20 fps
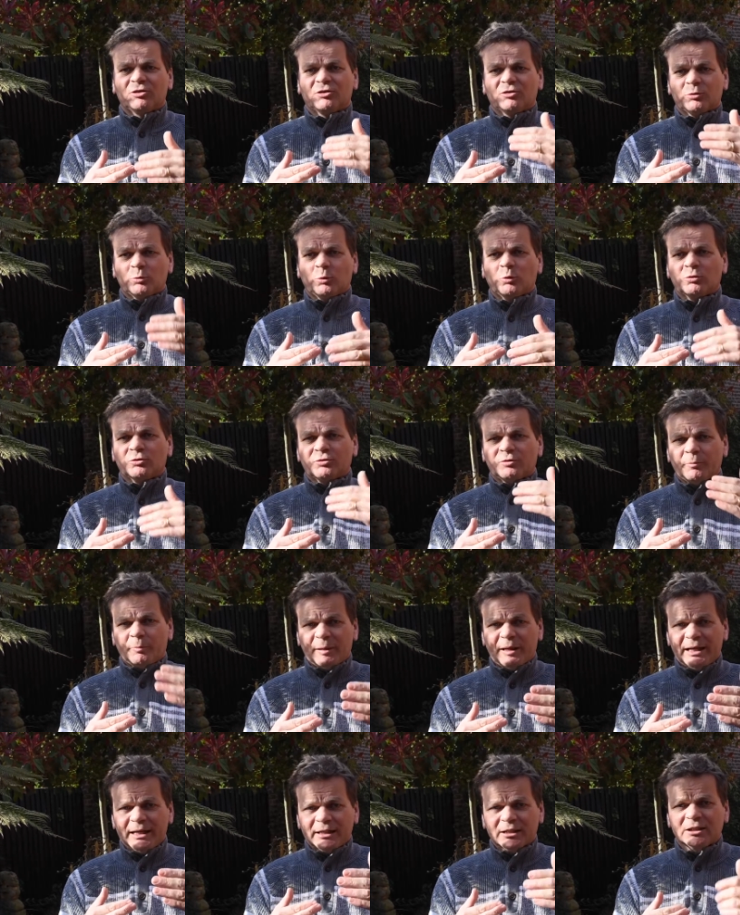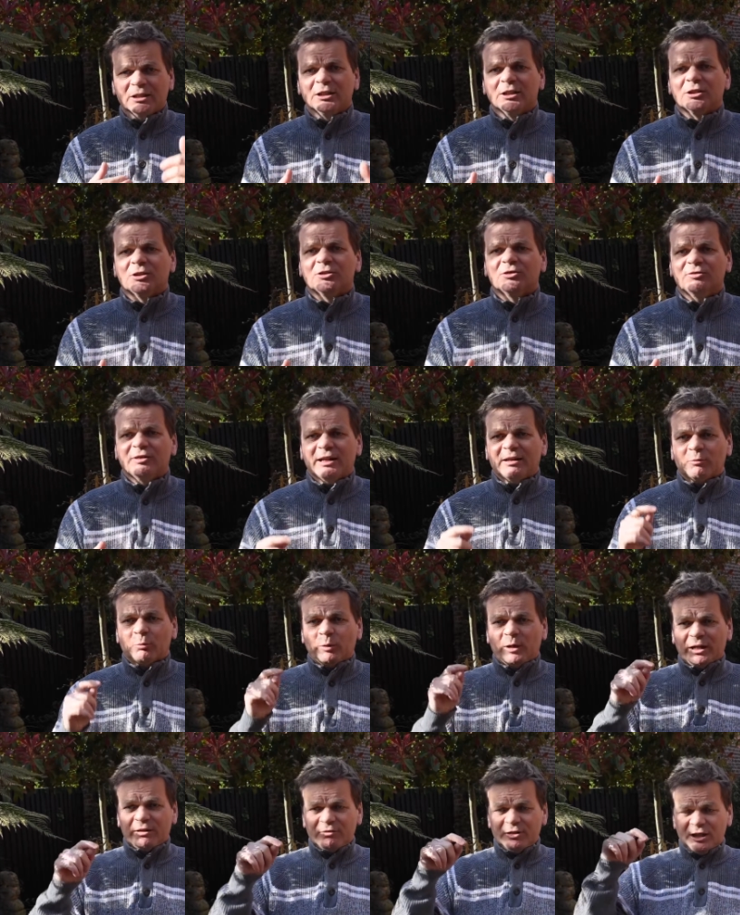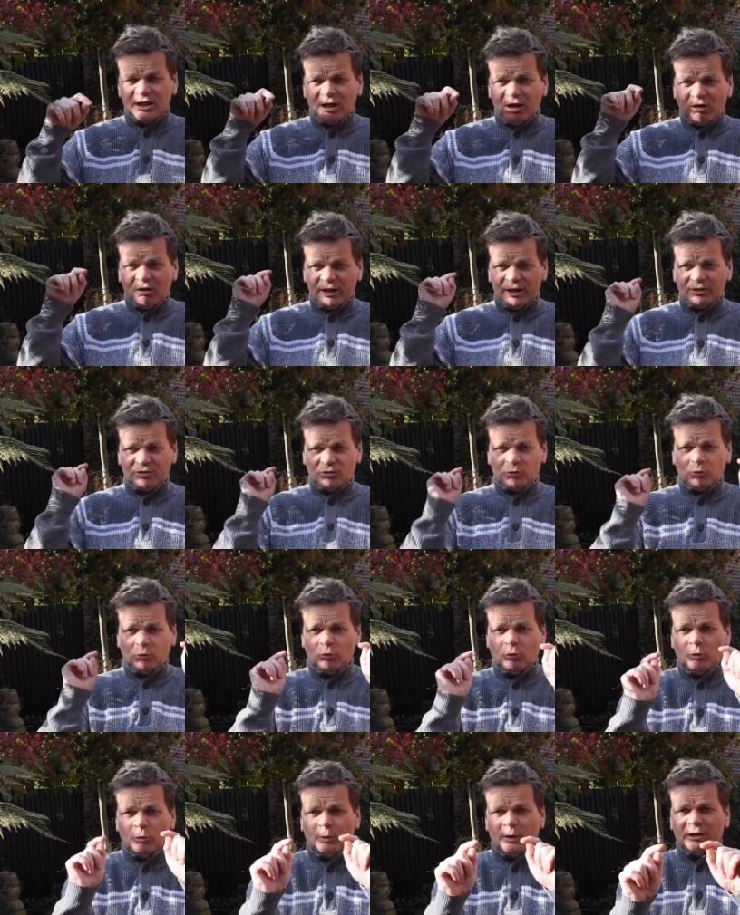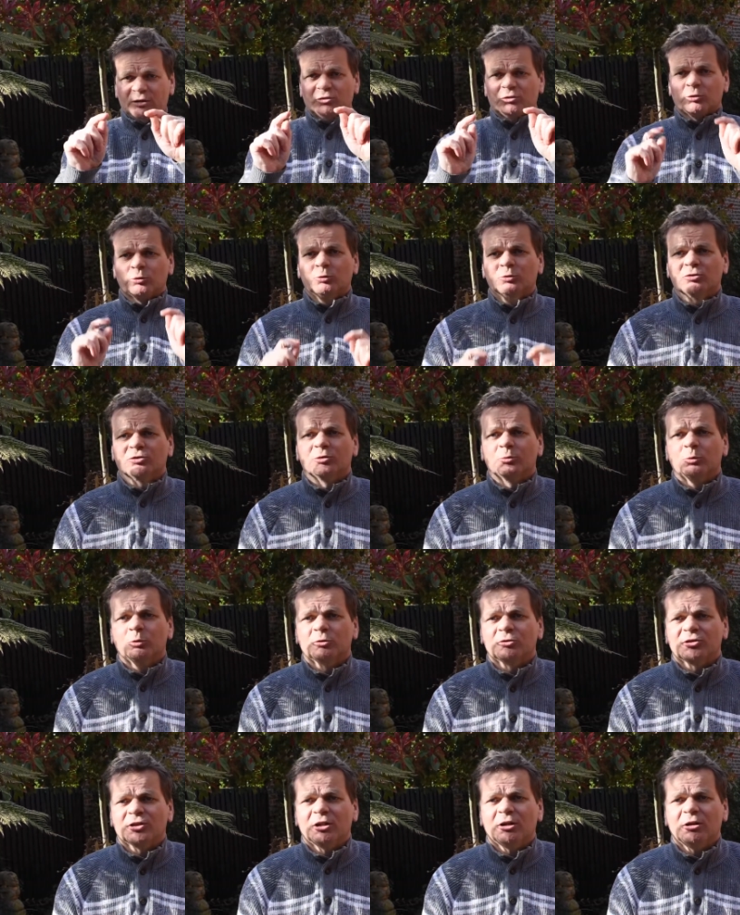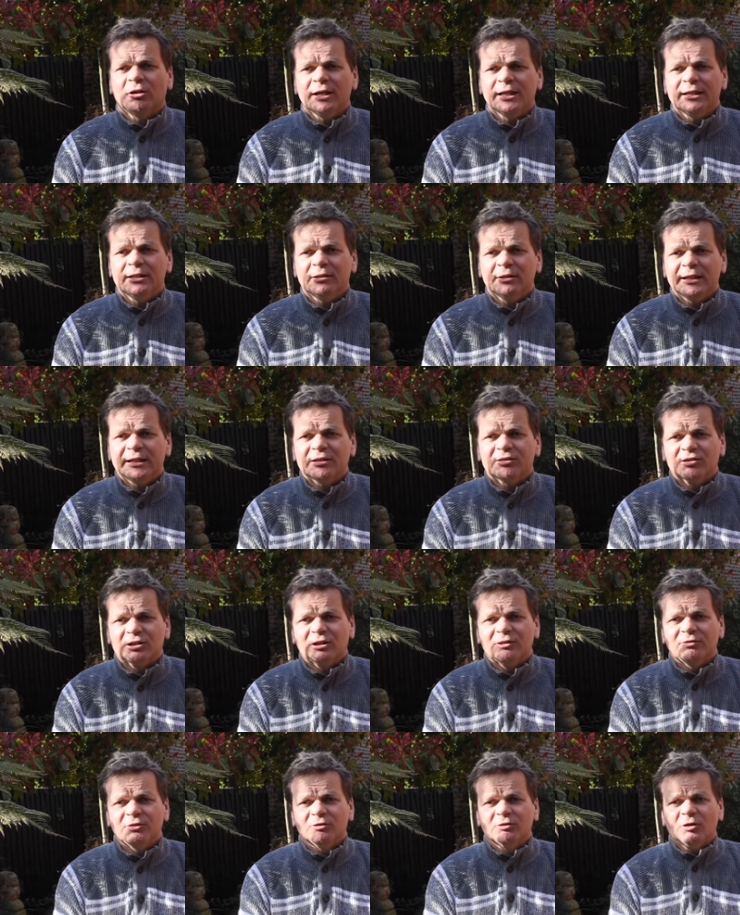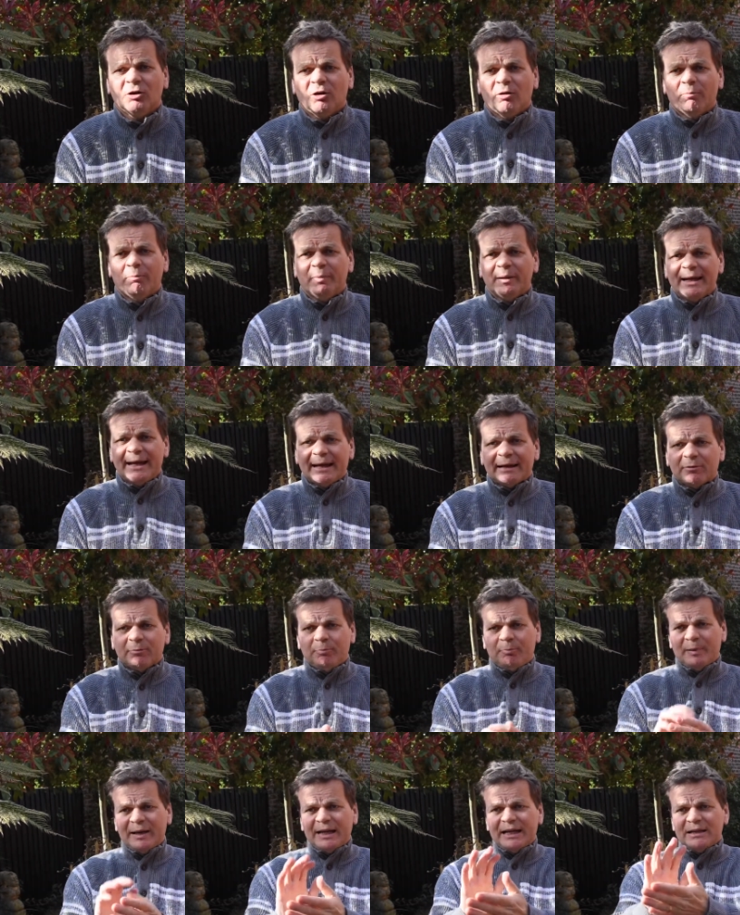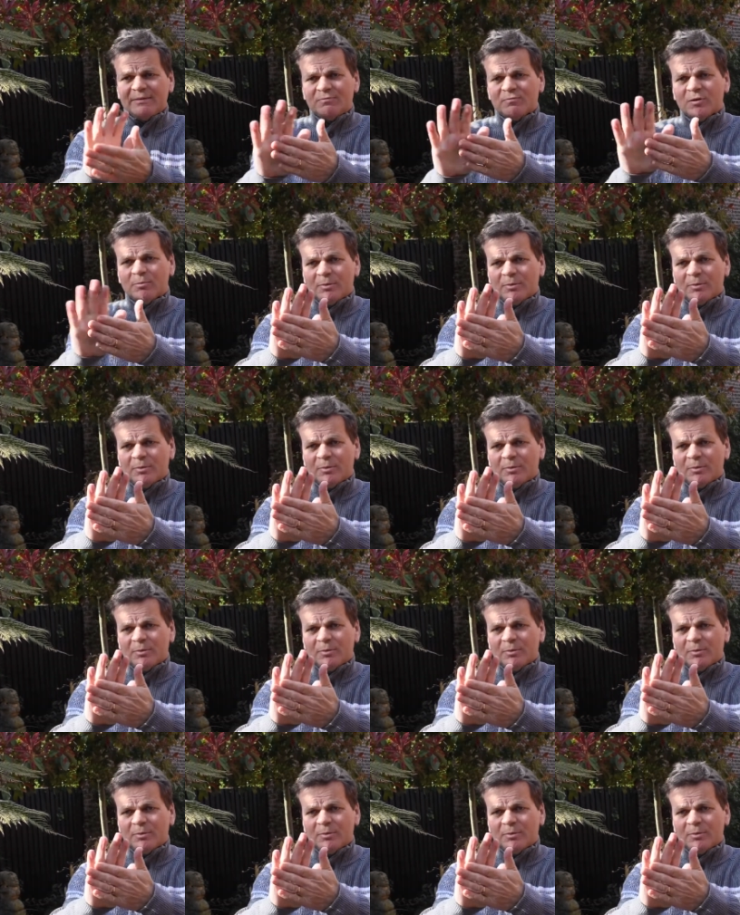towards the back, because that way the eye is always drawn towards a highlight. So if you've got a black bang in the